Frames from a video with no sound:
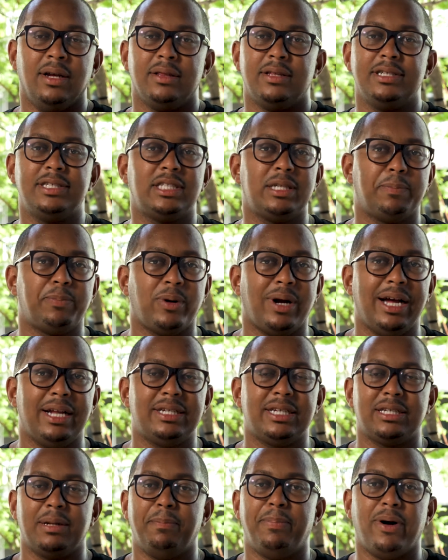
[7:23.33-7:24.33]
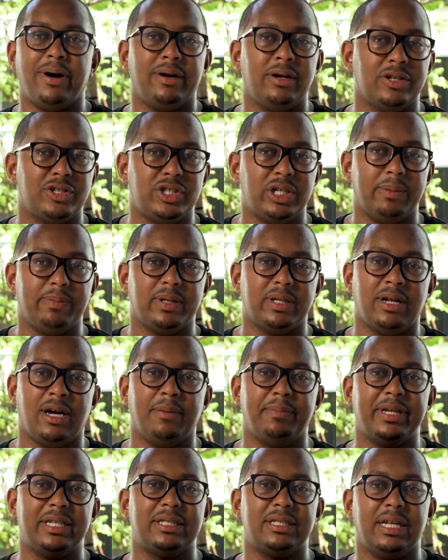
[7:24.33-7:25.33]
This is a project in partnership with
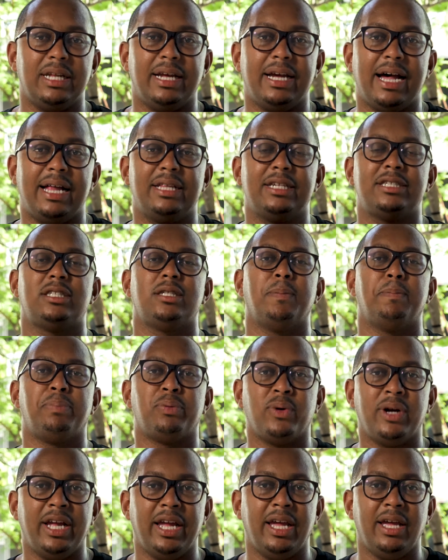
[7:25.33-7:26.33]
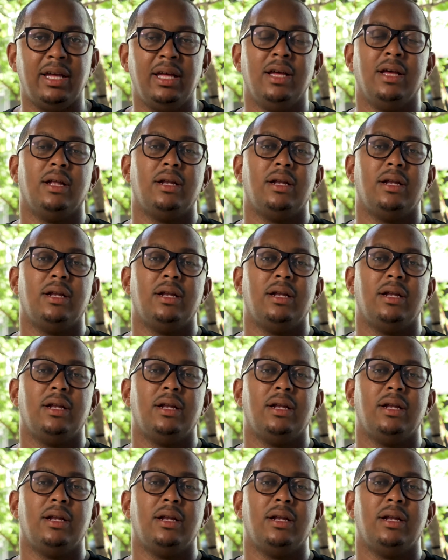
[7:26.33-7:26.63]
Long Beach City College to bring